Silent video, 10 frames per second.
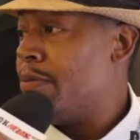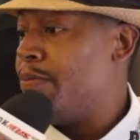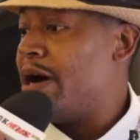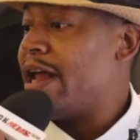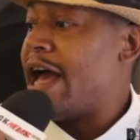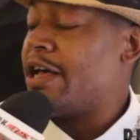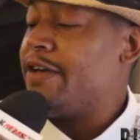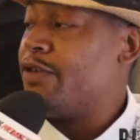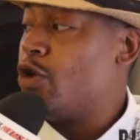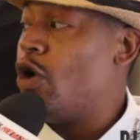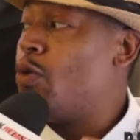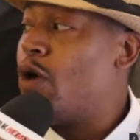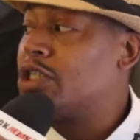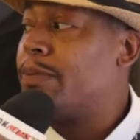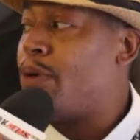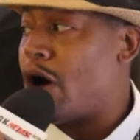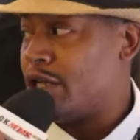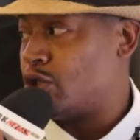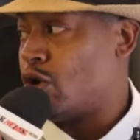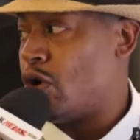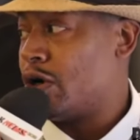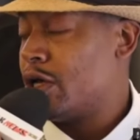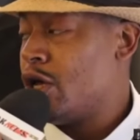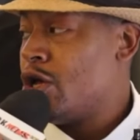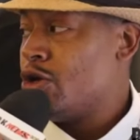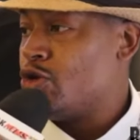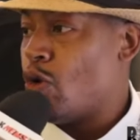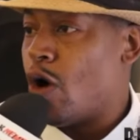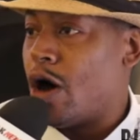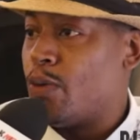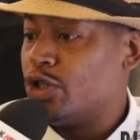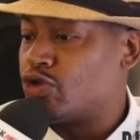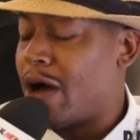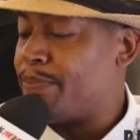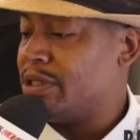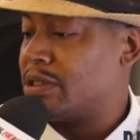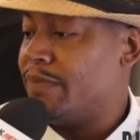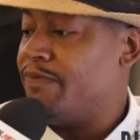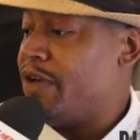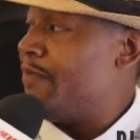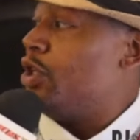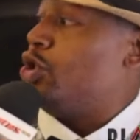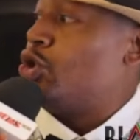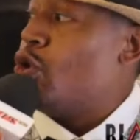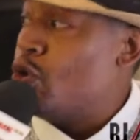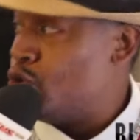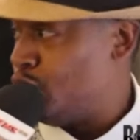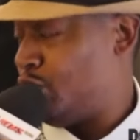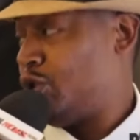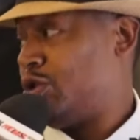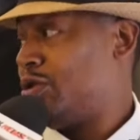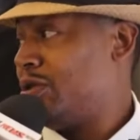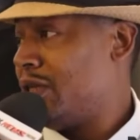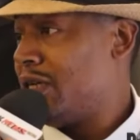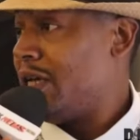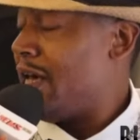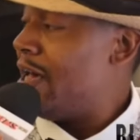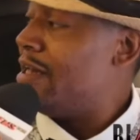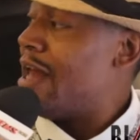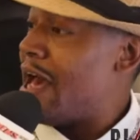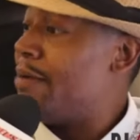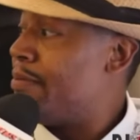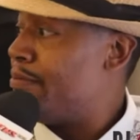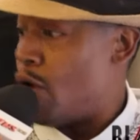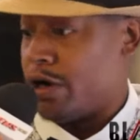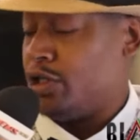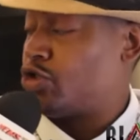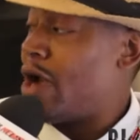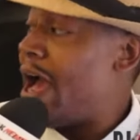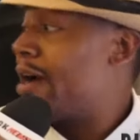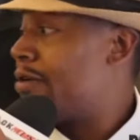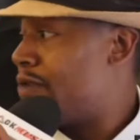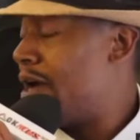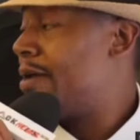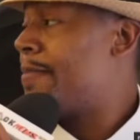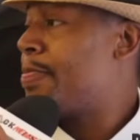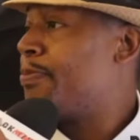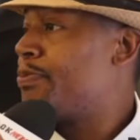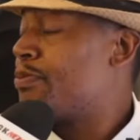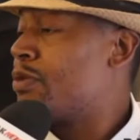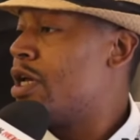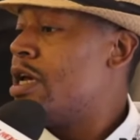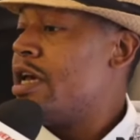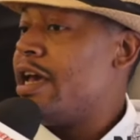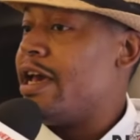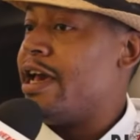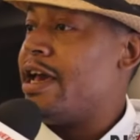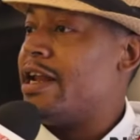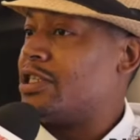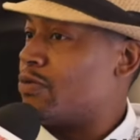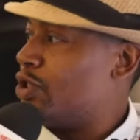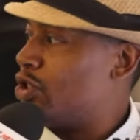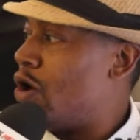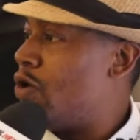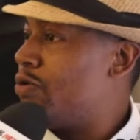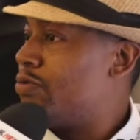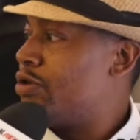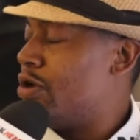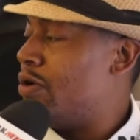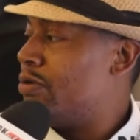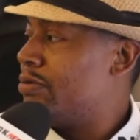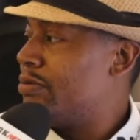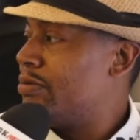But even though it was a party song, y'all were dropping some vivid jewels in that party track, right? And as a result, you know,